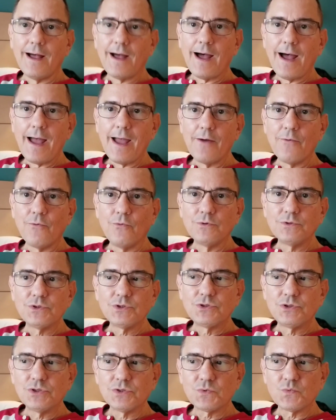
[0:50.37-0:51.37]
I was
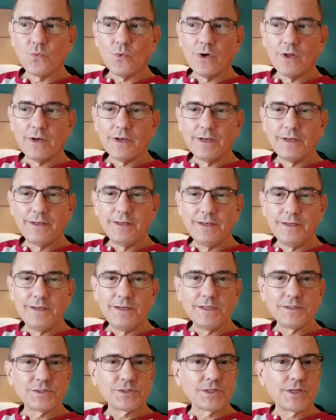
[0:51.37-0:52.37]
just wanting to
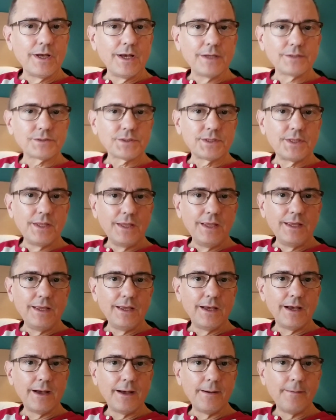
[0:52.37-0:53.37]
discuss
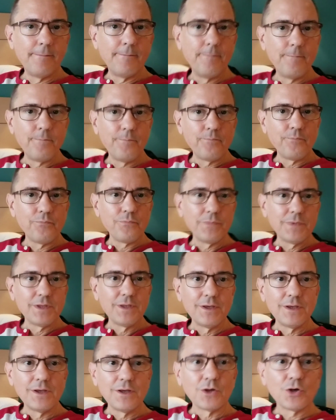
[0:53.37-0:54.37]
the um,
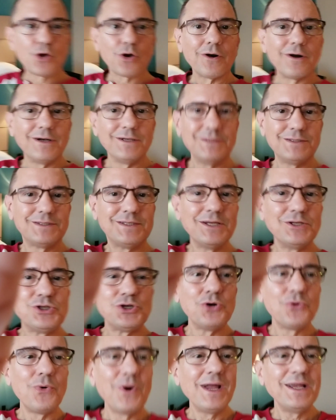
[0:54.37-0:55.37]
current
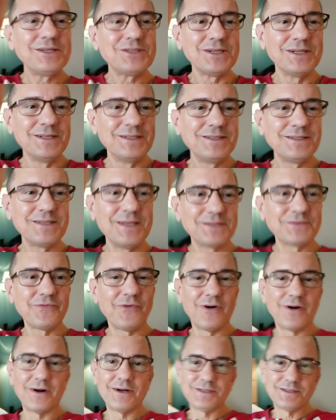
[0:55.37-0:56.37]
situations as
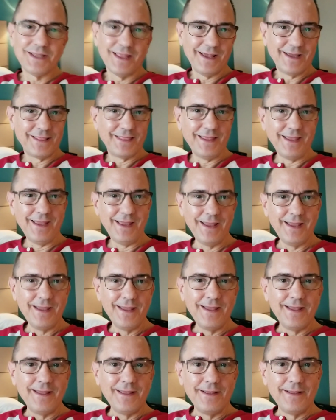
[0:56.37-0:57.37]
far as like the
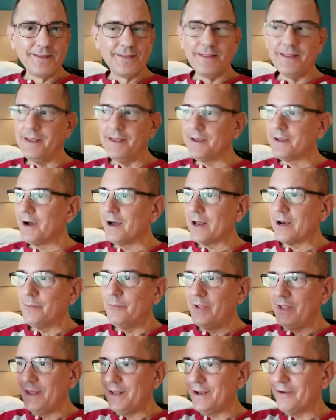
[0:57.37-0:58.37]
the
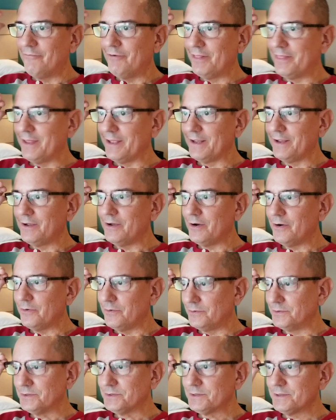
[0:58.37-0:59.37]
economy and everything
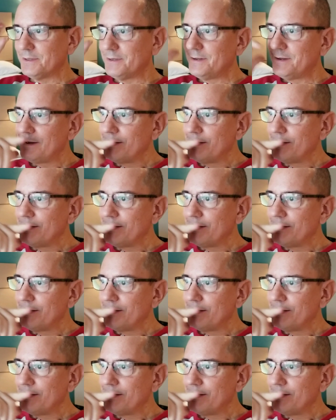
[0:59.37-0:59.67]
goes.